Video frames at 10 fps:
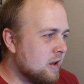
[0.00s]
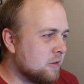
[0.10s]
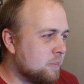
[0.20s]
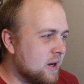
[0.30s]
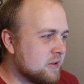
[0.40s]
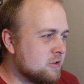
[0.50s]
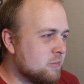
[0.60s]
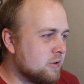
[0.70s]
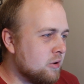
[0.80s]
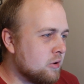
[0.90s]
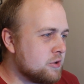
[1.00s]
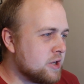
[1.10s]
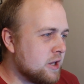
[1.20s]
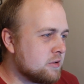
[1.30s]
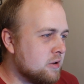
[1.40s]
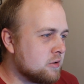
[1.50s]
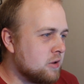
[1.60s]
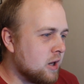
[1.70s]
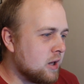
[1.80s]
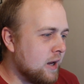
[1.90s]
The pattern on my dog's chest
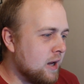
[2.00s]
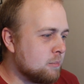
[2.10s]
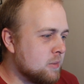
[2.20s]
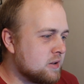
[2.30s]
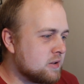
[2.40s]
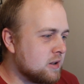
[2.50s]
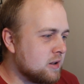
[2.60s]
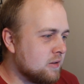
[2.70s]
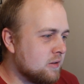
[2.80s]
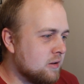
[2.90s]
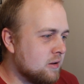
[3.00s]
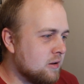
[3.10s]
looks like a cat mid-sneeze.